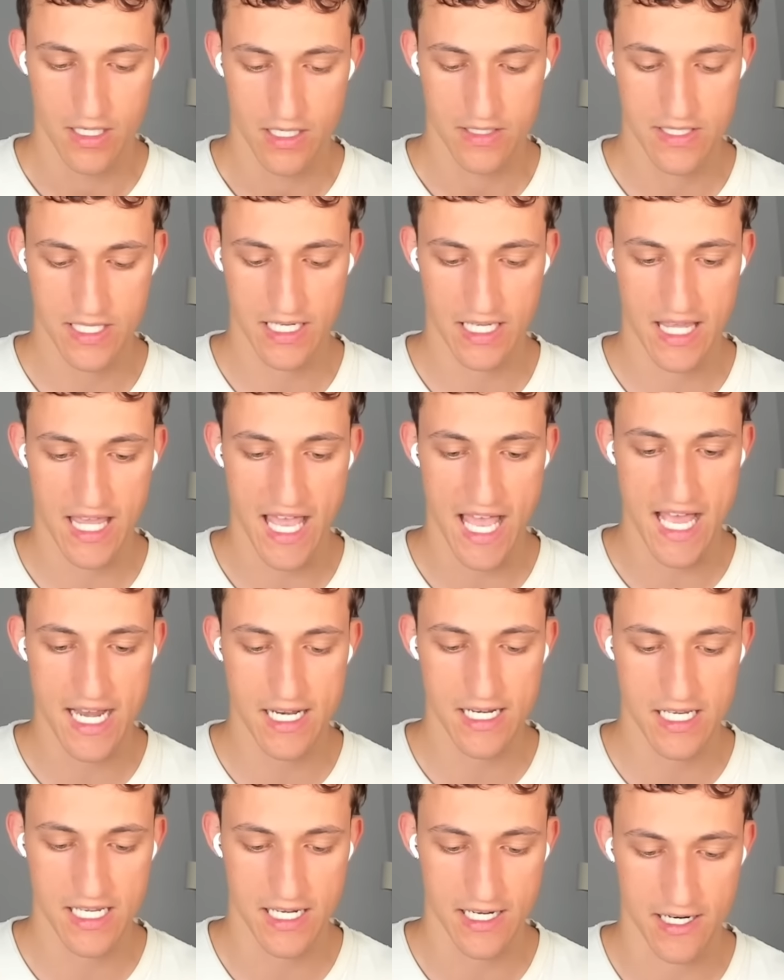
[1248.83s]
Let's hit a
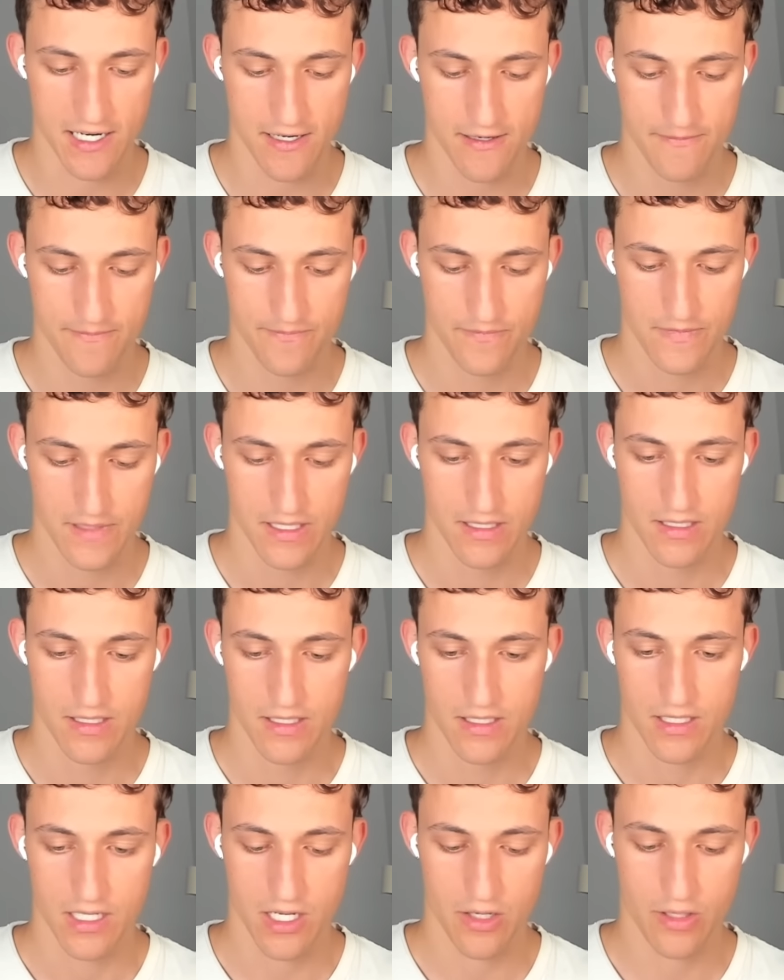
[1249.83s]
cannon here.
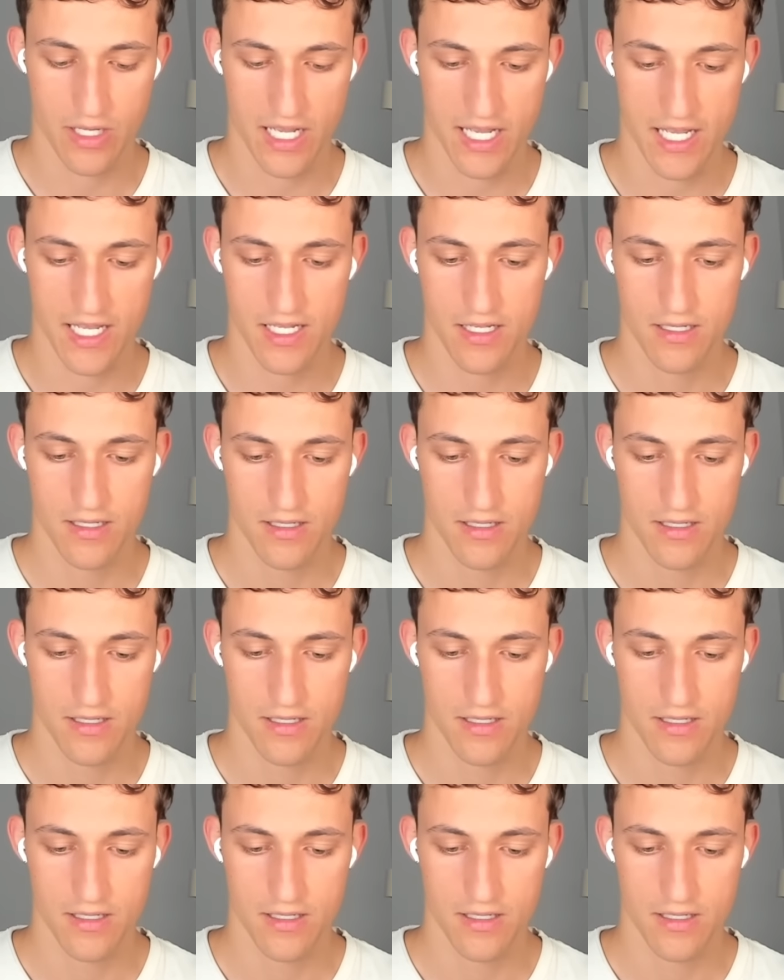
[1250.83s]
Okay.